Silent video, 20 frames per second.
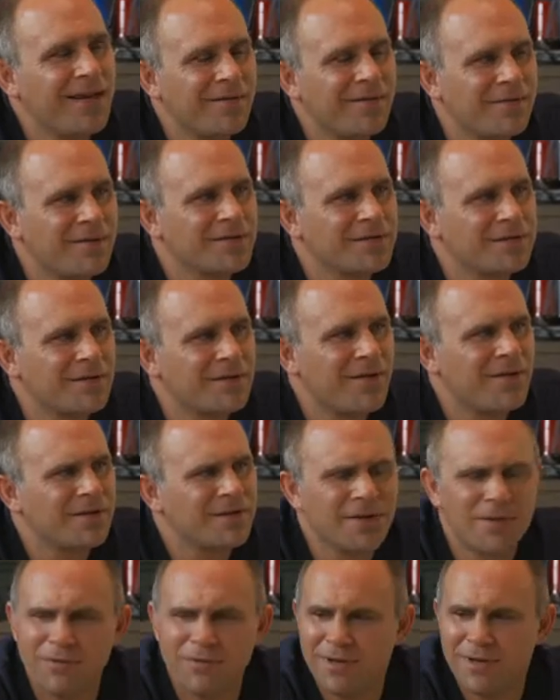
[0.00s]
Kev, there's
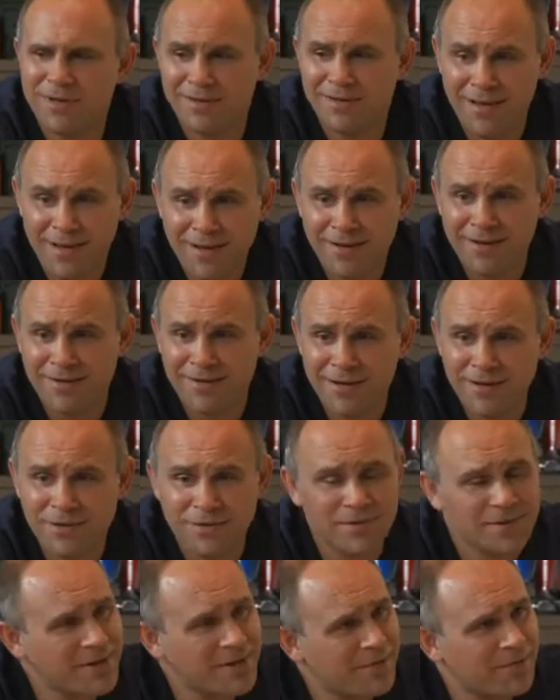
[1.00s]
also a ton of
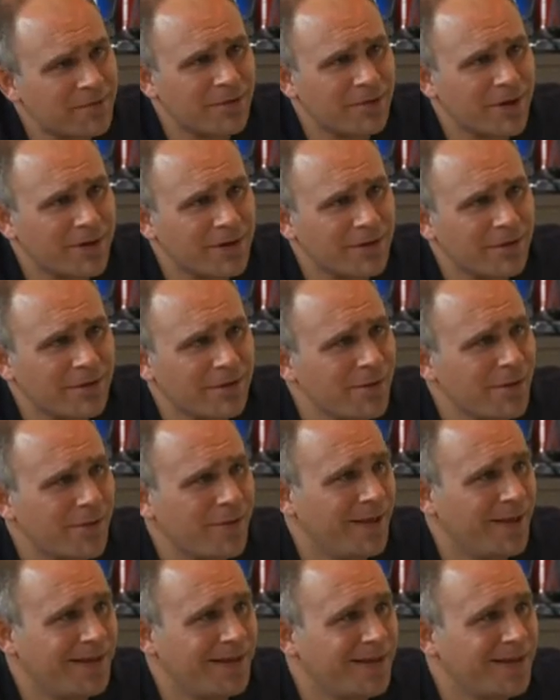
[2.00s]
dangerous stuff around here. You know
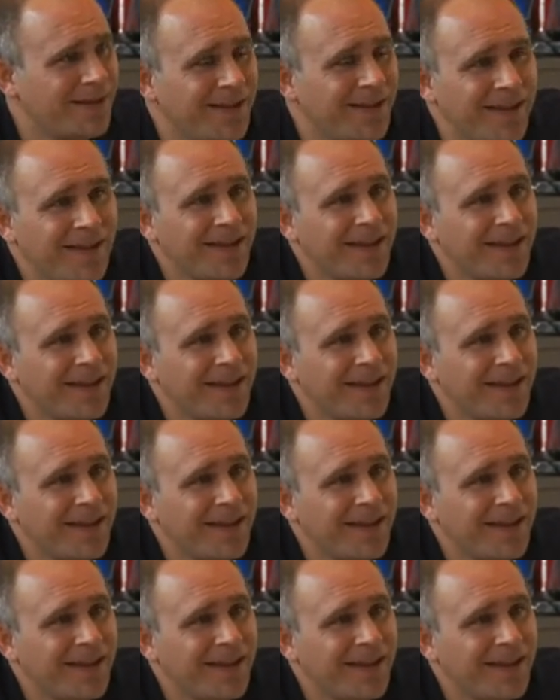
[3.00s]
that.